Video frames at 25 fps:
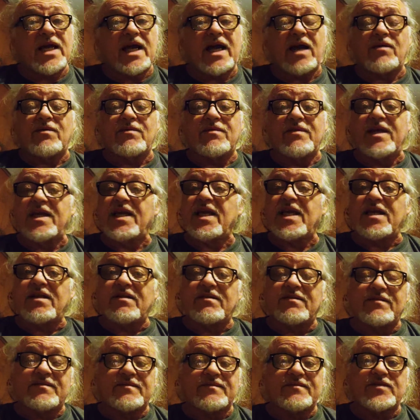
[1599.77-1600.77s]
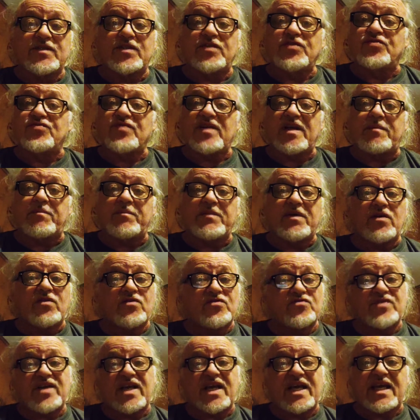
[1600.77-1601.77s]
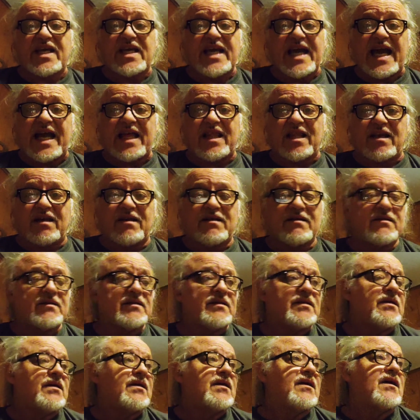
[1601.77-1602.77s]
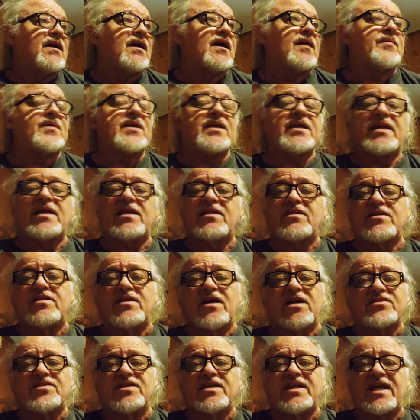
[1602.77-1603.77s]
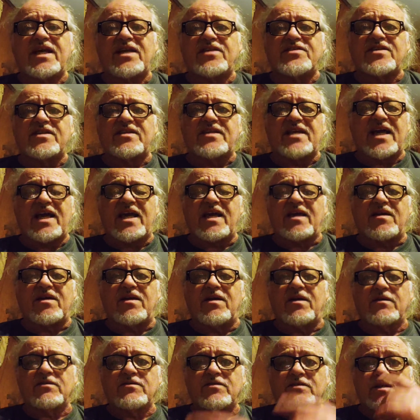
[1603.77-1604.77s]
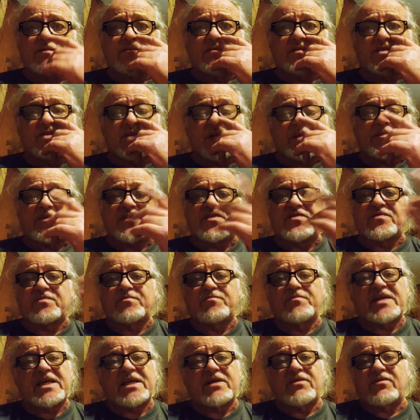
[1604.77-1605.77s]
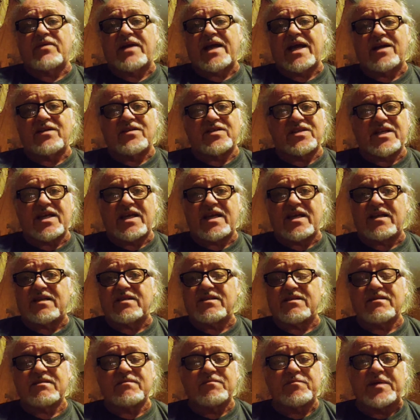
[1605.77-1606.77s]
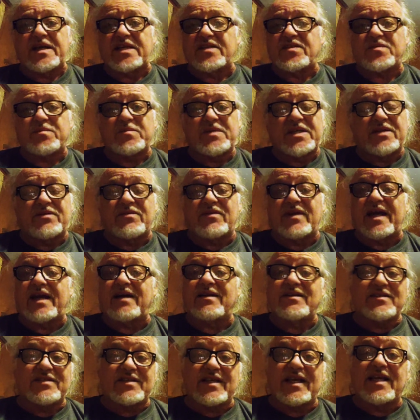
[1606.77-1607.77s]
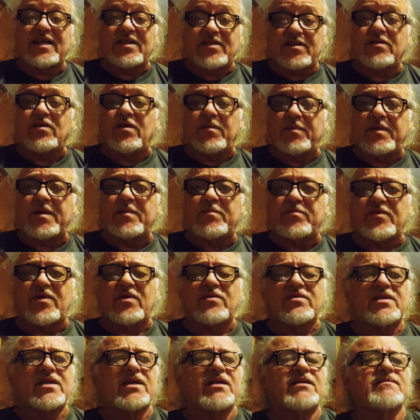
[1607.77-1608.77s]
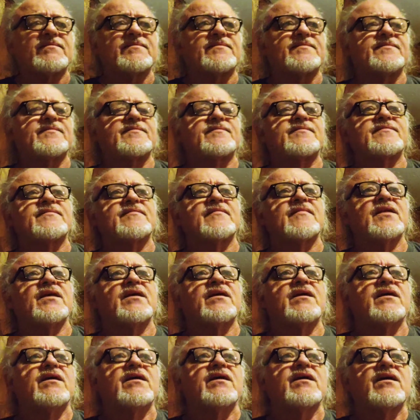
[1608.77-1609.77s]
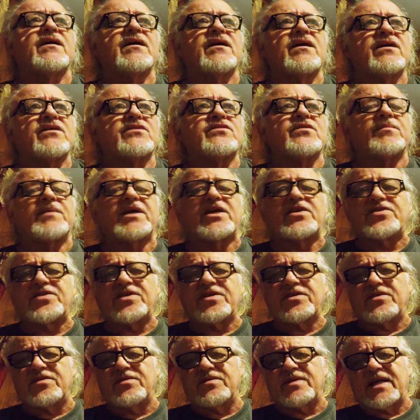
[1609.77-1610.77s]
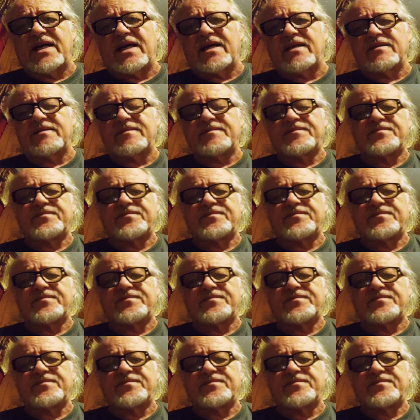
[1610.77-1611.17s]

out, eat. You drink milk, drink a gallon. I mean, eat a dozen eggs a day, you know. Cheapest meat around is eggs. Best meat around is eggs. You know, mean protein. So make sure you do that.